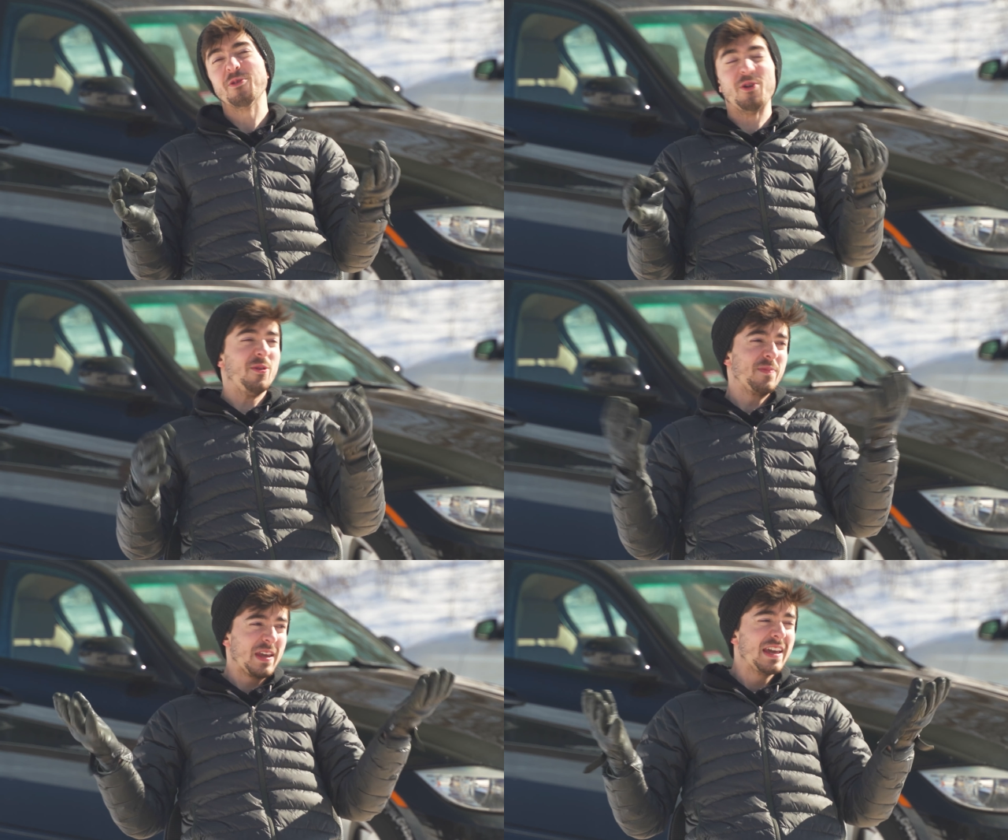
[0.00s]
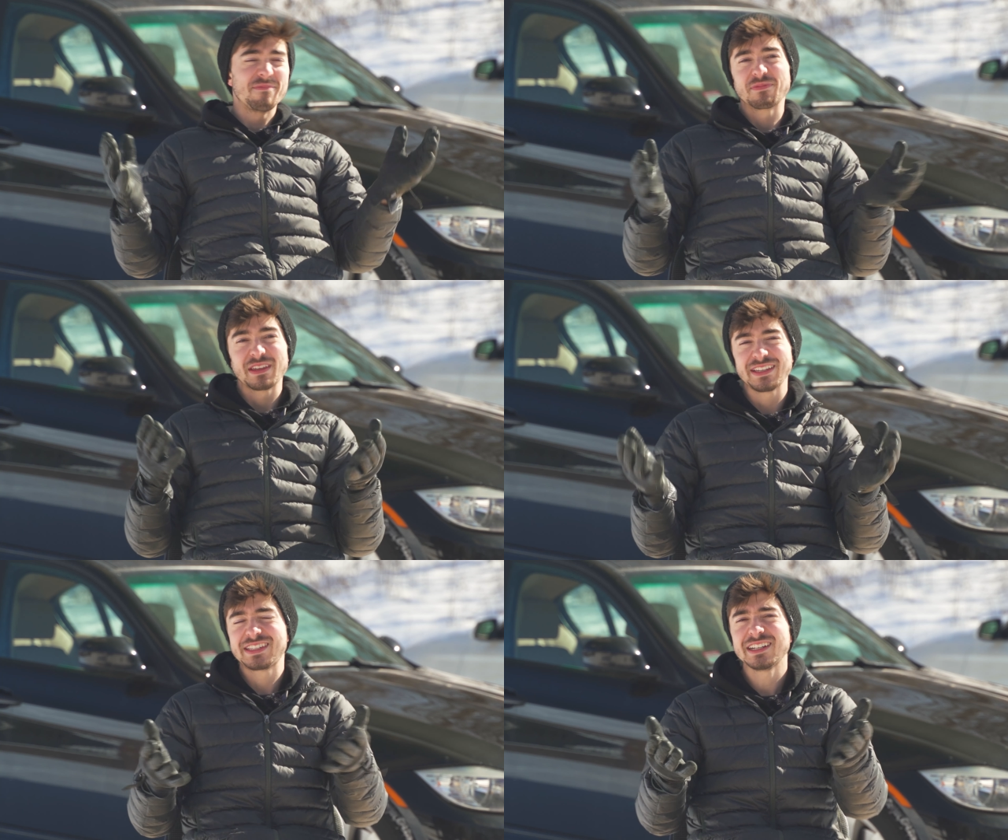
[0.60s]
cool.
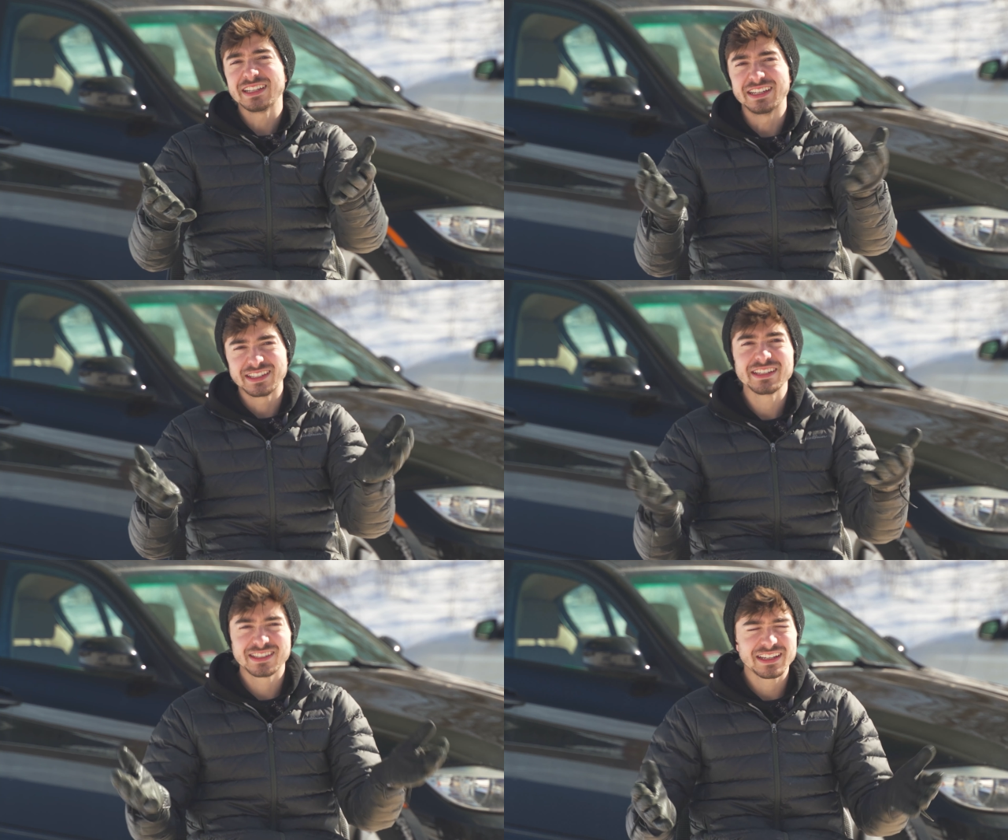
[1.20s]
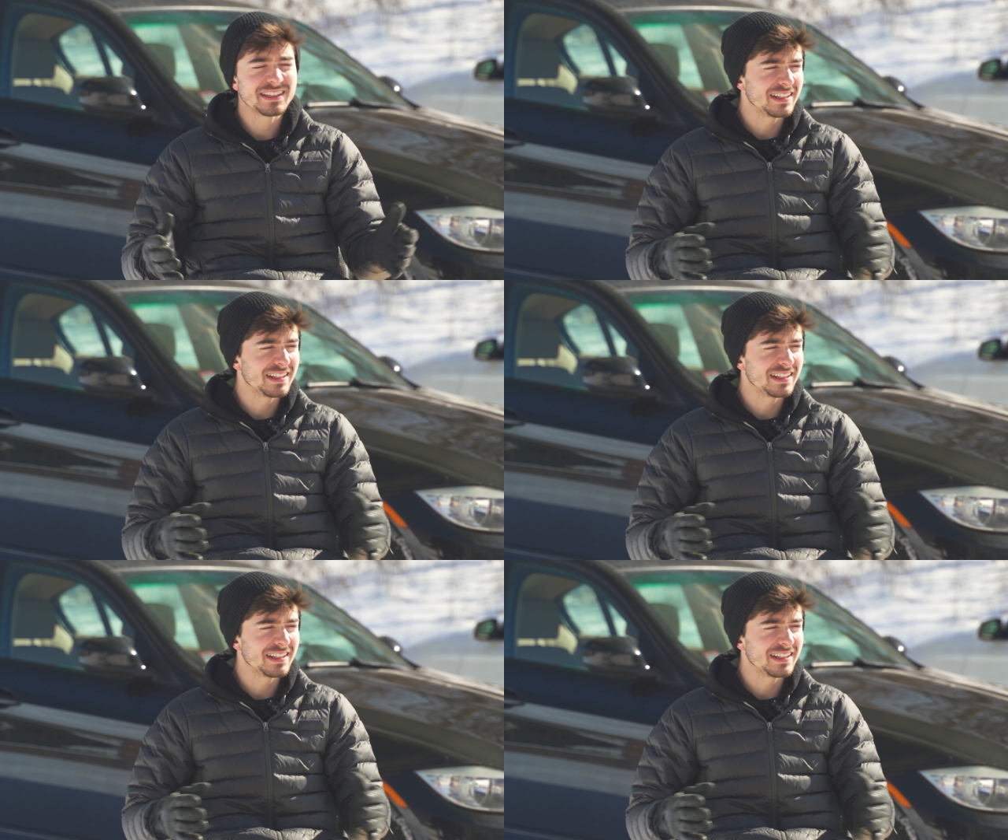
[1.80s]
He still is, he's, he's